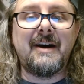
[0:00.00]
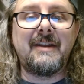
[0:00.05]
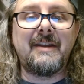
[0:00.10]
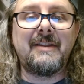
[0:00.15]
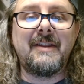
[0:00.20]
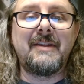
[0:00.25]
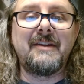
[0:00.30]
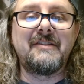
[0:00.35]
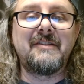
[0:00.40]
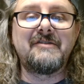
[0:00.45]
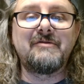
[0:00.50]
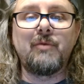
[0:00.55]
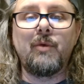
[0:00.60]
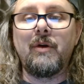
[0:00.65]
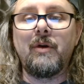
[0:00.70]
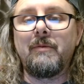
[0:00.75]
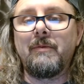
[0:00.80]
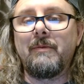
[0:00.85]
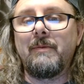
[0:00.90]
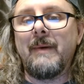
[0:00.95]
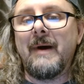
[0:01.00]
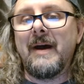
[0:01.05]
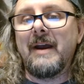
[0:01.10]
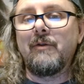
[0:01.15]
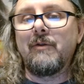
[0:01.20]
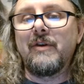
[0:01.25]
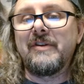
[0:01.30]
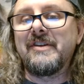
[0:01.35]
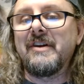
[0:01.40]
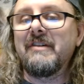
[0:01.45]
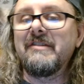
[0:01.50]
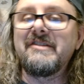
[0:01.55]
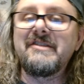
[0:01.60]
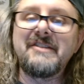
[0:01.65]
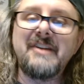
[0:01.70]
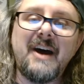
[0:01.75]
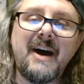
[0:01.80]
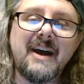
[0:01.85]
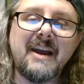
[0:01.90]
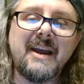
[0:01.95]
these were my retail
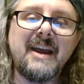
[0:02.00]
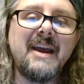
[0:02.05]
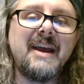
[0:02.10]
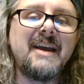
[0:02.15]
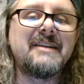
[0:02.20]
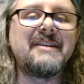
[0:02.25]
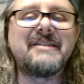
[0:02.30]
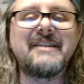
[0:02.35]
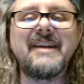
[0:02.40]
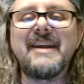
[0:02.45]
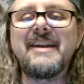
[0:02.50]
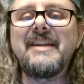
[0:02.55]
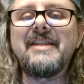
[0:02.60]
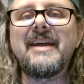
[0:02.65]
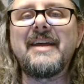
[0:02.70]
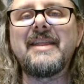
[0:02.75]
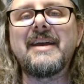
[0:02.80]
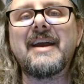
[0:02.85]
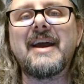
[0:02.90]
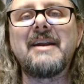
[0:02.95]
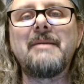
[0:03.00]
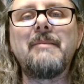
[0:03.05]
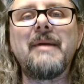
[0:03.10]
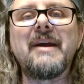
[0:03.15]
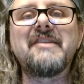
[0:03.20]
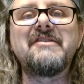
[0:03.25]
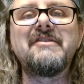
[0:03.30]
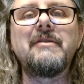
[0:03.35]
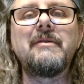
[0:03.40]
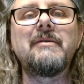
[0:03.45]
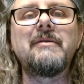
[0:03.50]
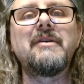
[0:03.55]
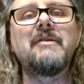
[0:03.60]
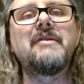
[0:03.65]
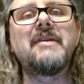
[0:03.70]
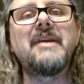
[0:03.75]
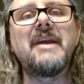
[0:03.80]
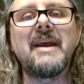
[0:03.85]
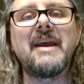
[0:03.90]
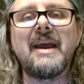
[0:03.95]
stock, just anything that kind of makes you
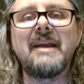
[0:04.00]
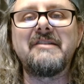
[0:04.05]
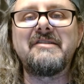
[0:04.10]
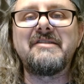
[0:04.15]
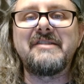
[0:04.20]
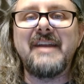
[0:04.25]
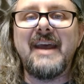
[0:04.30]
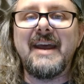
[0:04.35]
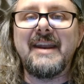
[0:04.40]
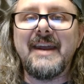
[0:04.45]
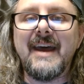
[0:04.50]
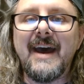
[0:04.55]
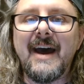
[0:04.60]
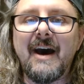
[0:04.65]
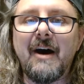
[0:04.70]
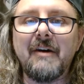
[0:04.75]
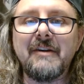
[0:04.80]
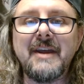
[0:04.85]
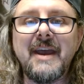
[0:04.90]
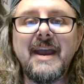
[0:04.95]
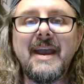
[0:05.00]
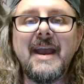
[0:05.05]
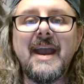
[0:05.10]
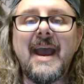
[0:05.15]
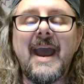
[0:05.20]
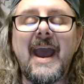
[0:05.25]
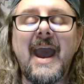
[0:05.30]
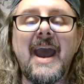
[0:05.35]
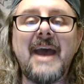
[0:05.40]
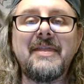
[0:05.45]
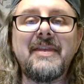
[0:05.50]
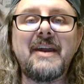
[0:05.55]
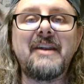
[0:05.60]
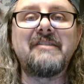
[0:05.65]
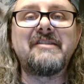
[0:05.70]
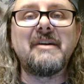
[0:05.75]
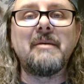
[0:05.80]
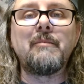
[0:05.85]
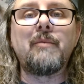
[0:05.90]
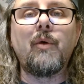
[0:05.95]
unique and stand out and that is
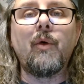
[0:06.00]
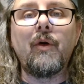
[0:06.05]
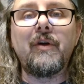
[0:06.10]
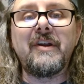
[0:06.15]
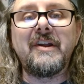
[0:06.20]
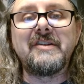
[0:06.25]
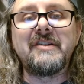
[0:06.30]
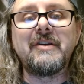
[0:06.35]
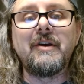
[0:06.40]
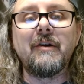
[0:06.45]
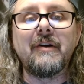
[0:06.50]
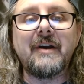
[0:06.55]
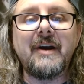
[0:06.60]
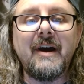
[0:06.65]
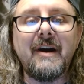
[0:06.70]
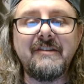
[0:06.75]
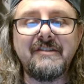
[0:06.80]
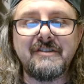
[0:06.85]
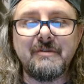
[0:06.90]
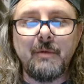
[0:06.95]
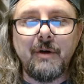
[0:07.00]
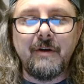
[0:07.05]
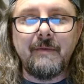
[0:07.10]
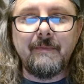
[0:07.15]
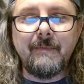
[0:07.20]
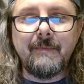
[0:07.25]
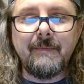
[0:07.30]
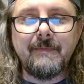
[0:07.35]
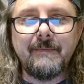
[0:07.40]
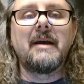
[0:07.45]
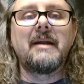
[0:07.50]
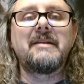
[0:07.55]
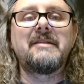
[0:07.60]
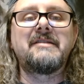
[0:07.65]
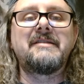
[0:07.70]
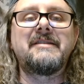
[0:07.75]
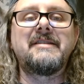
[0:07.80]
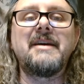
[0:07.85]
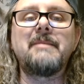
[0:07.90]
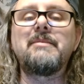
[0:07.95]
important to your customer.
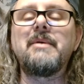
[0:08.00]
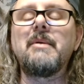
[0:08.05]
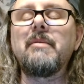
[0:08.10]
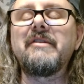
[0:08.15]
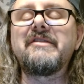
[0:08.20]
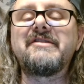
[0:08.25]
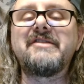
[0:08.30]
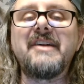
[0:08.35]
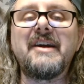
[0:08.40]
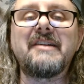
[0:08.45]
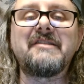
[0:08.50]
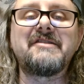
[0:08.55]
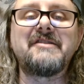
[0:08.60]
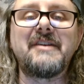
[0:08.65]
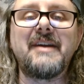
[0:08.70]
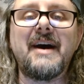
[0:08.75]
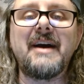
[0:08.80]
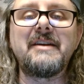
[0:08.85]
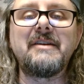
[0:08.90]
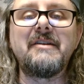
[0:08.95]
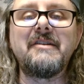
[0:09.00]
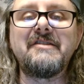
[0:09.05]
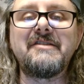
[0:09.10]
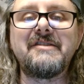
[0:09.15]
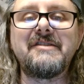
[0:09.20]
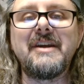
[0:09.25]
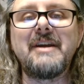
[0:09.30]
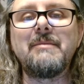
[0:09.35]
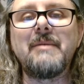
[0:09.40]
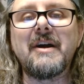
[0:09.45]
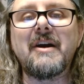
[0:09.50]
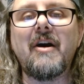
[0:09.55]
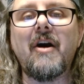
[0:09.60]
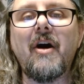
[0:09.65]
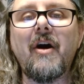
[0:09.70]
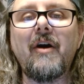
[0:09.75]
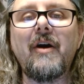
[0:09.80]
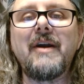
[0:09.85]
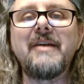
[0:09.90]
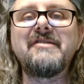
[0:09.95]
Tip number 6, do not use the
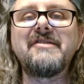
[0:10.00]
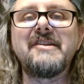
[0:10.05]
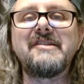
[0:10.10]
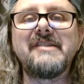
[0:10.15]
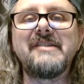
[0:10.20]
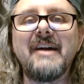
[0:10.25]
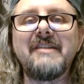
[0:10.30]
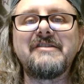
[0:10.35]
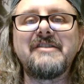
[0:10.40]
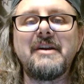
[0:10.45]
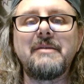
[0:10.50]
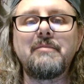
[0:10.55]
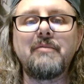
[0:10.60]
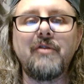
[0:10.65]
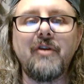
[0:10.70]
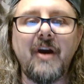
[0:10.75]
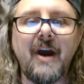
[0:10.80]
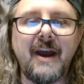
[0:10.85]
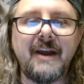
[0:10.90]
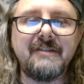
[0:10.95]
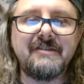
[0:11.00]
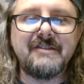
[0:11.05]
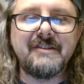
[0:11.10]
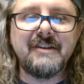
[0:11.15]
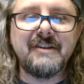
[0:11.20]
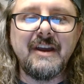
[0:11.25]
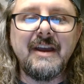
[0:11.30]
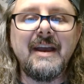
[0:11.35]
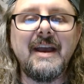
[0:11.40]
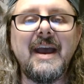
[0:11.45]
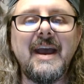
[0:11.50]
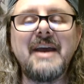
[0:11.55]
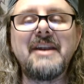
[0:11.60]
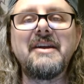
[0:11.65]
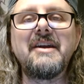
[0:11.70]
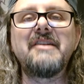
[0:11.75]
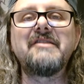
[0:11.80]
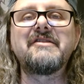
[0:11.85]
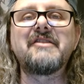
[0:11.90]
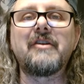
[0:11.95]
Mecari suggested price. It
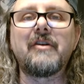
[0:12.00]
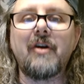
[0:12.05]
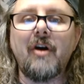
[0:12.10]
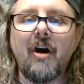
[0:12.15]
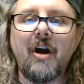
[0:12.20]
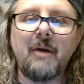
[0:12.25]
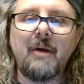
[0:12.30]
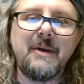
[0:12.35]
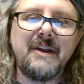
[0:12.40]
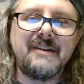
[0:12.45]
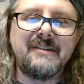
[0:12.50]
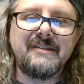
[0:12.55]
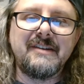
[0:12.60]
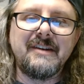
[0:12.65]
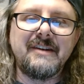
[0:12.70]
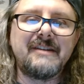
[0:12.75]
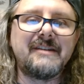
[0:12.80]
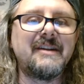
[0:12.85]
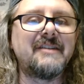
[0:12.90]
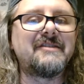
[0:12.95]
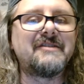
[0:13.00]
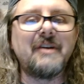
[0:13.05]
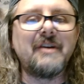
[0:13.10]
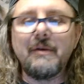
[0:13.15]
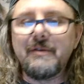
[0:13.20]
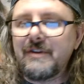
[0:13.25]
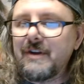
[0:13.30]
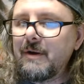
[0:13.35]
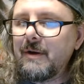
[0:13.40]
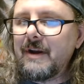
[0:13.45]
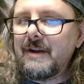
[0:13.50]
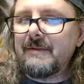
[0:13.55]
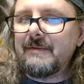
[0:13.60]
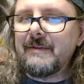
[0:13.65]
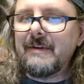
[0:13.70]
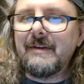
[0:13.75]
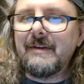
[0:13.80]
is garbage. Just don't do it.